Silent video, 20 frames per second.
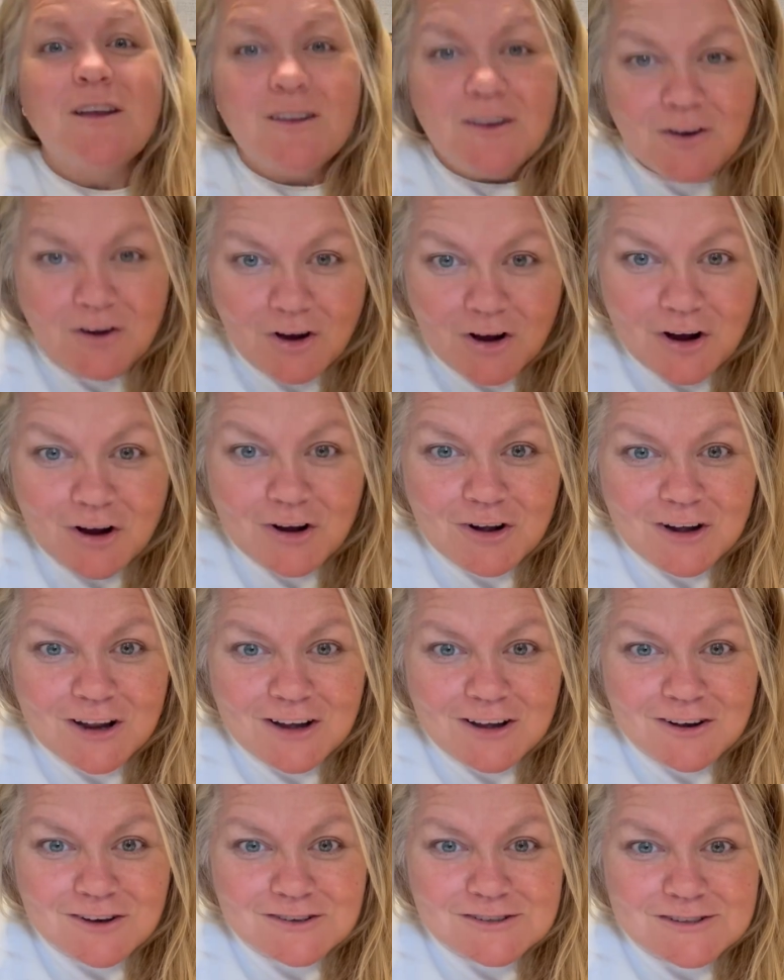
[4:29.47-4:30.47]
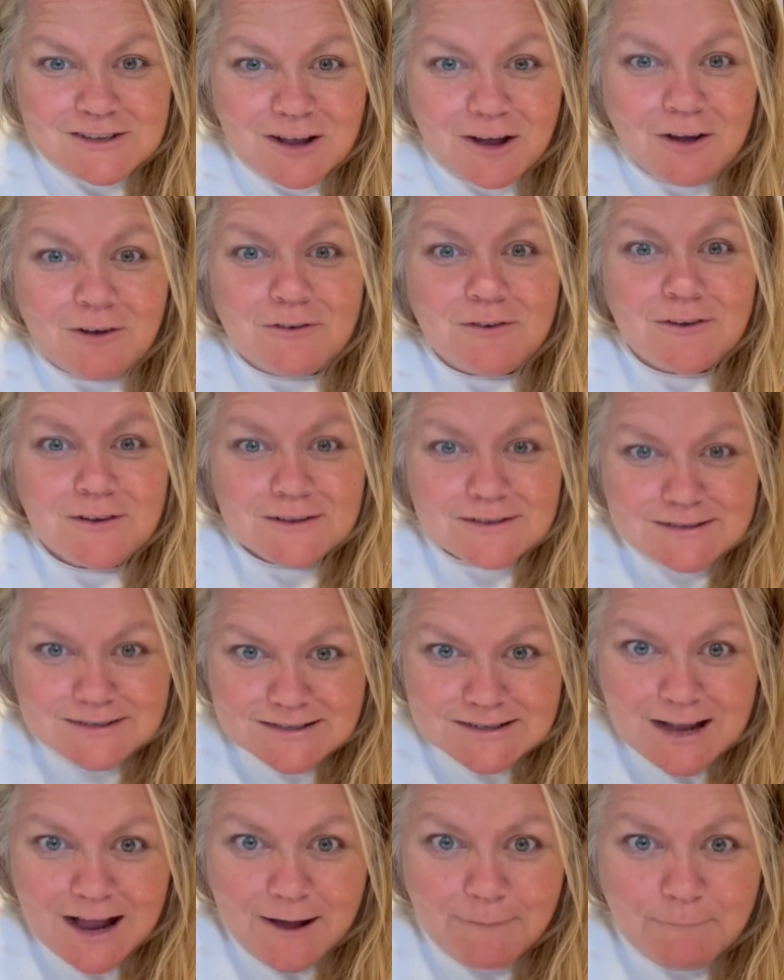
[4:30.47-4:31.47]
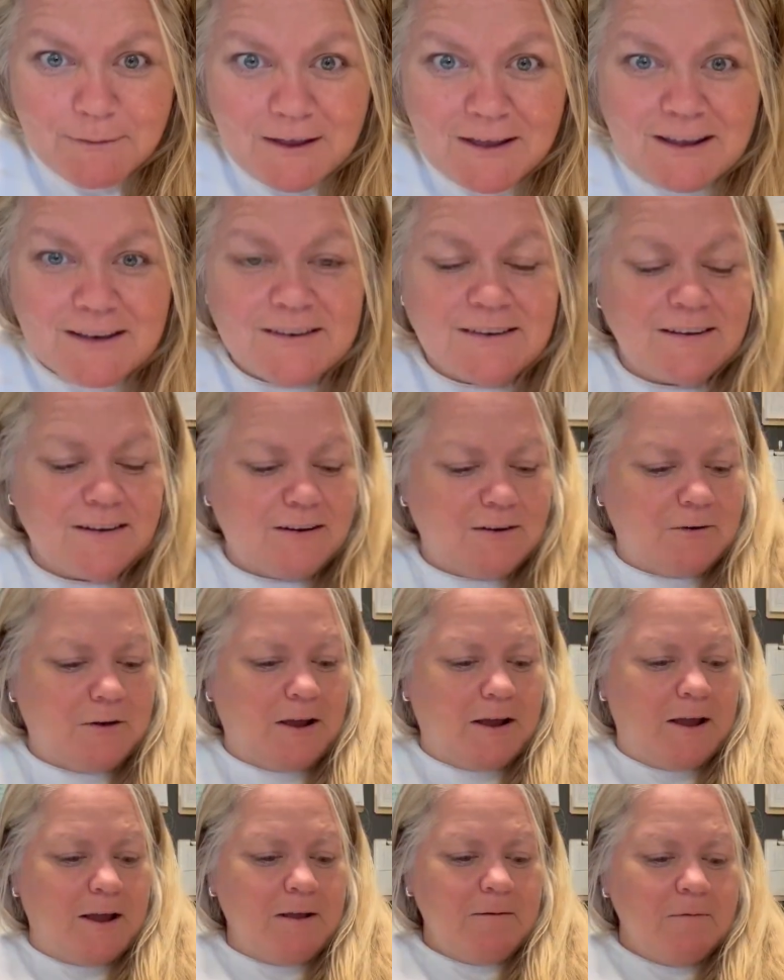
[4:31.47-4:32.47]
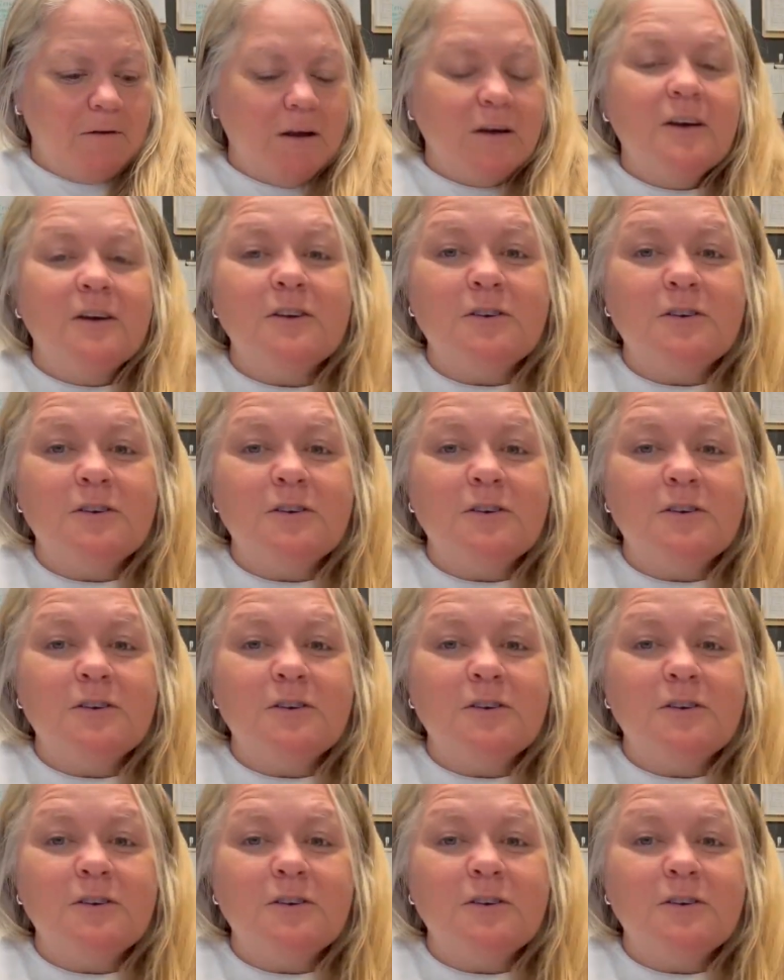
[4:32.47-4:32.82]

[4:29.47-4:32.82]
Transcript: you're hurting yourself. Stop it, okay?